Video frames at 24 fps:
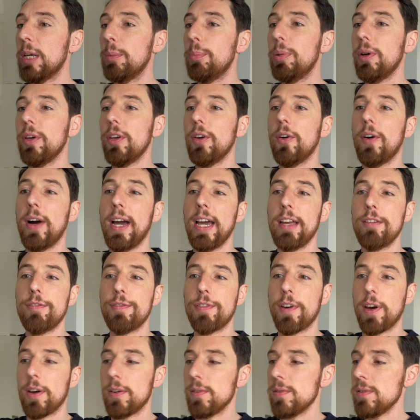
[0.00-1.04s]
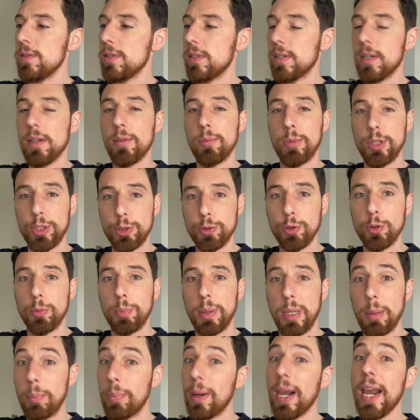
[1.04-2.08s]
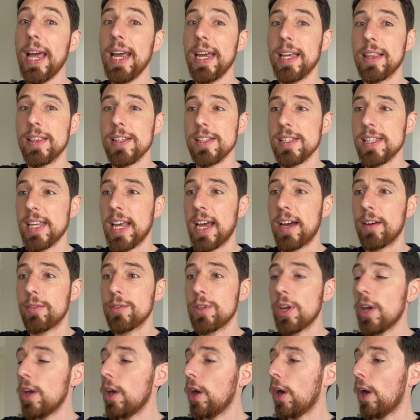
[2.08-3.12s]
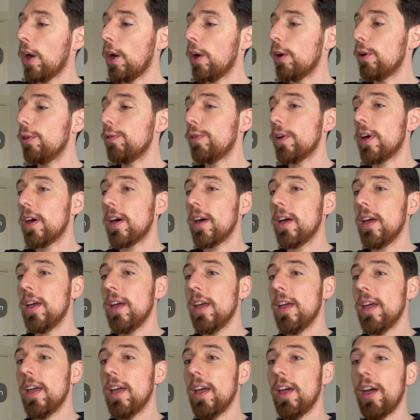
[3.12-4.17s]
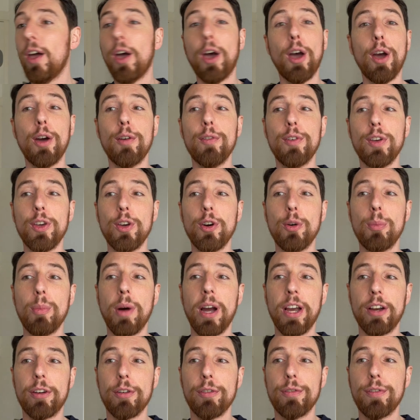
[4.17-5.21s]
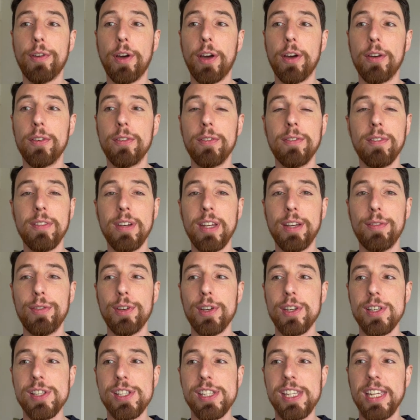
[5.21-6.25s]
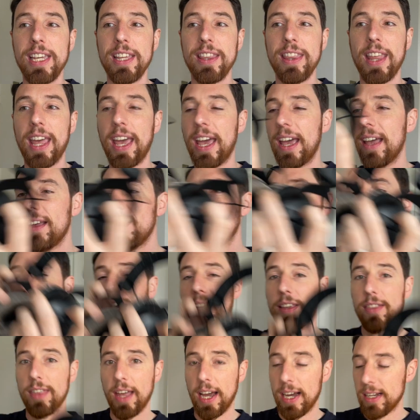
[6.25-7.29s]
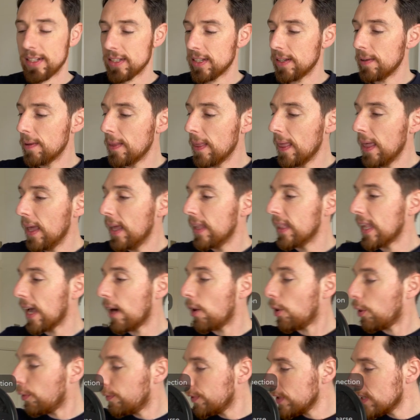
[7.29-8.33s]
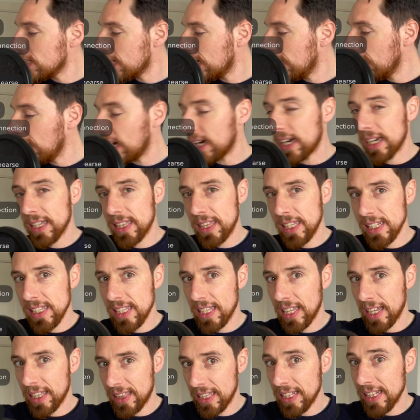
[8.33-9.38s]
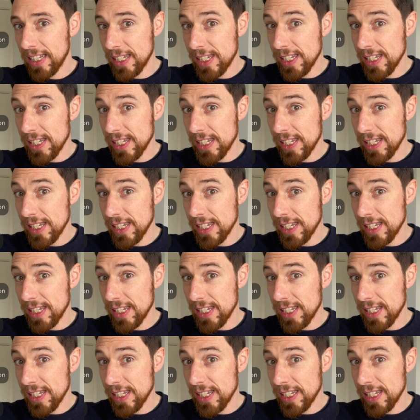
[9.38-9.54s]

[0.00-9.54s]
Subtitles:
put your headphones, which will be playing the sound, over your microphone, if you can see it there, like that. Now, obviously, I think this